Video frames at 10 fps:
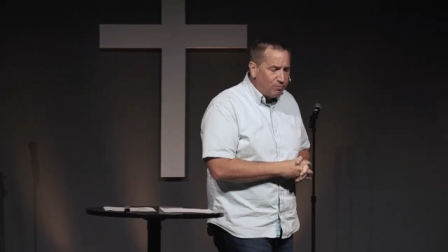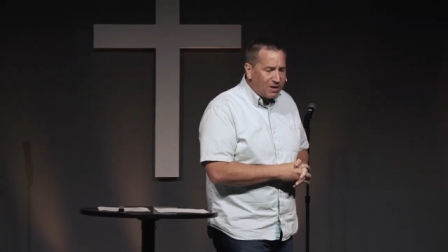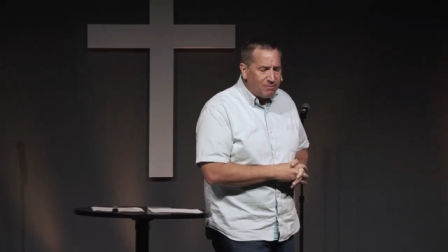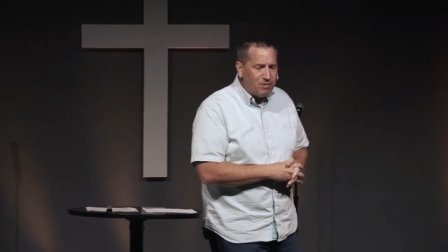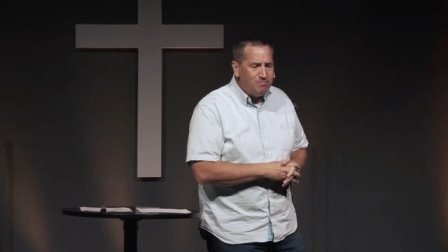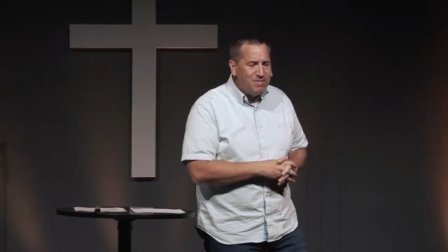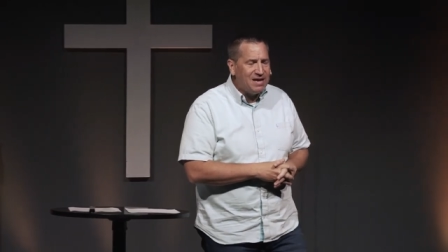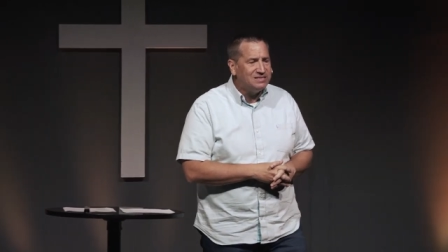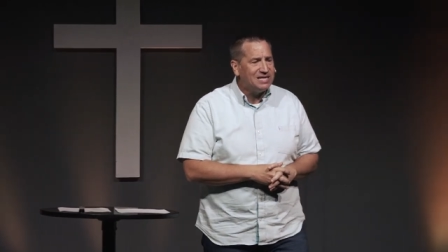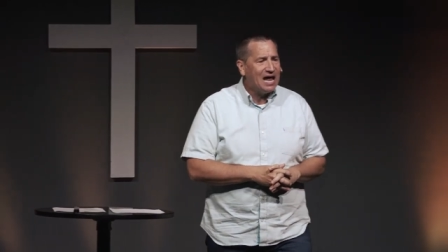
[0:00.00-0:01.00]
but I'm
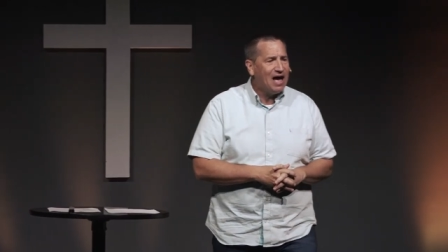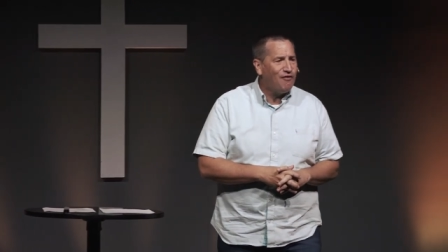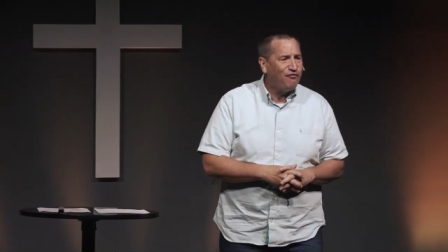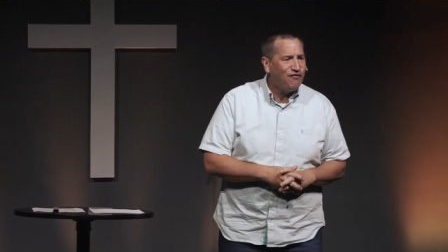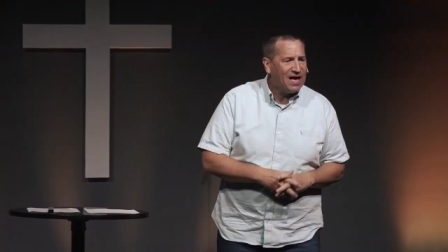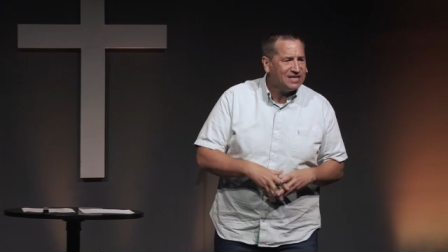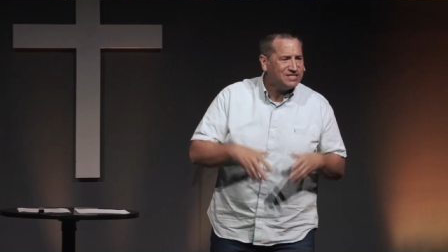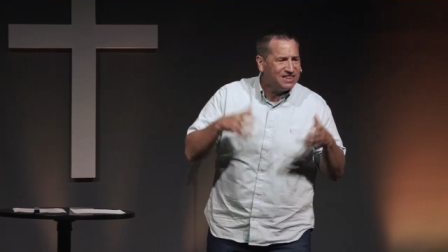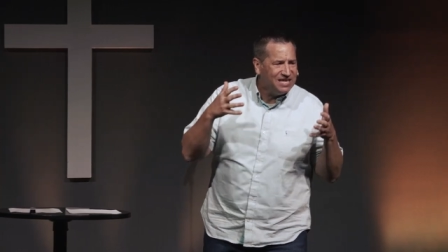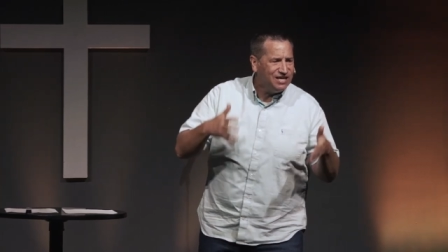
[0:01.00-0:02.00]
amazed at how
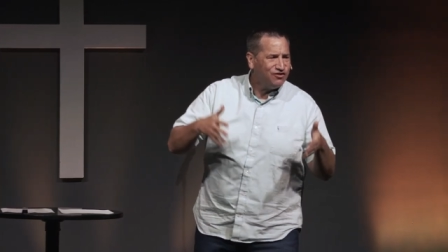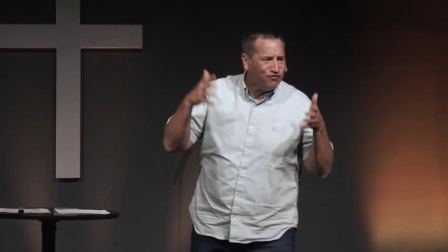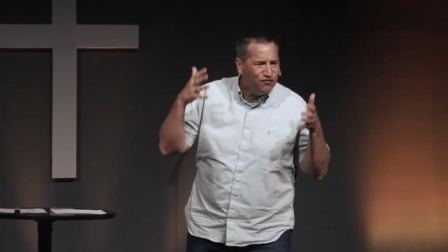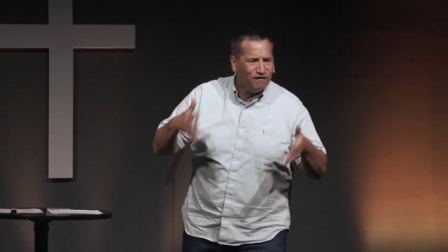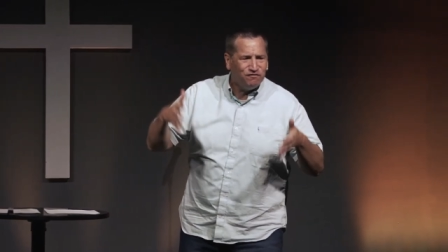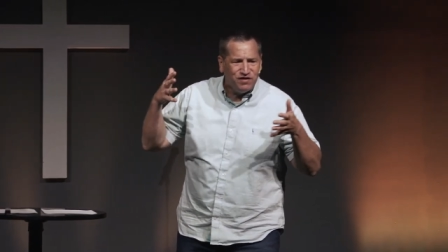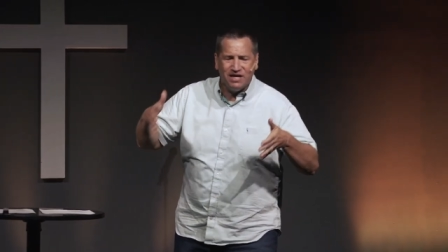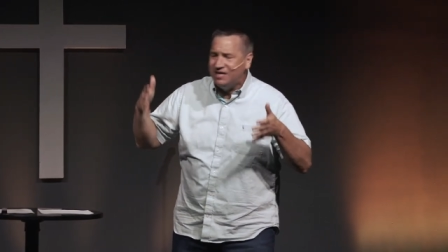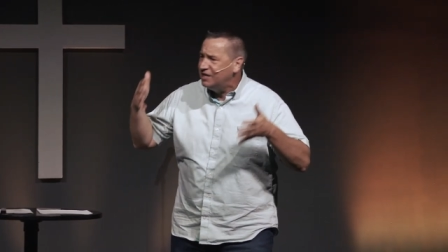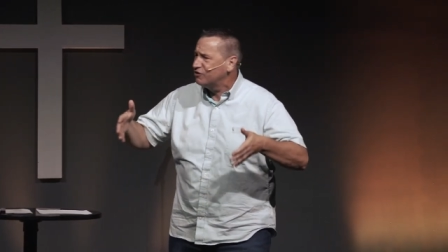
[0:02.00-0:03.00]
fast these 50
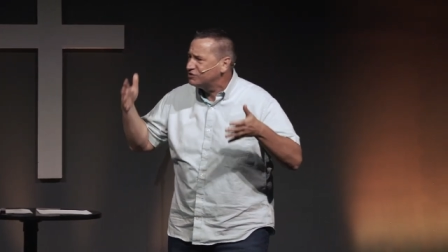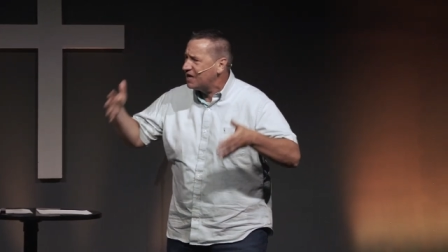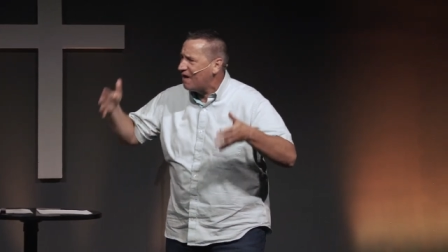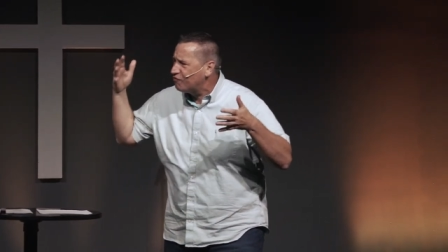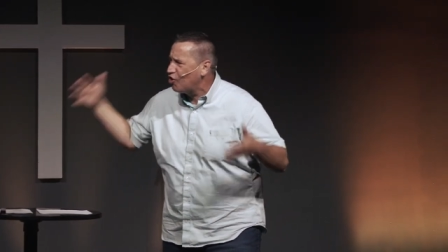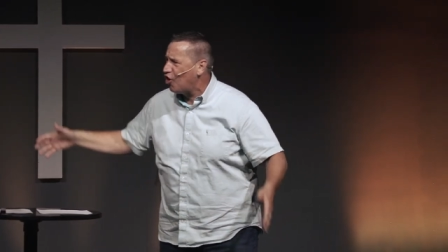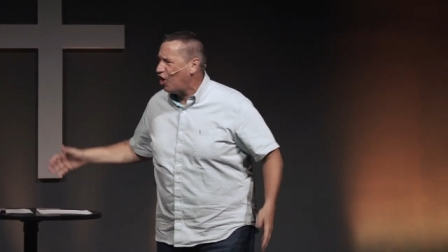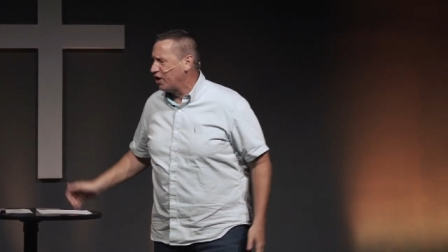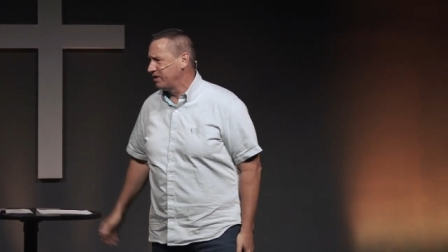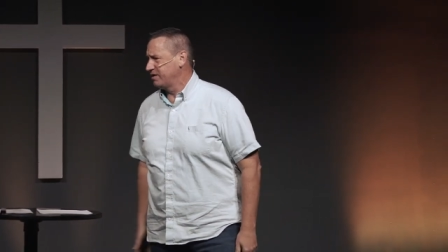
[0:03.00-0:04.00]
years have
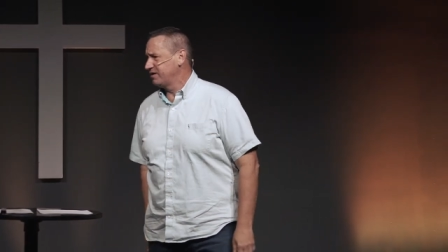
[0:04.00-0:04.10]
gone.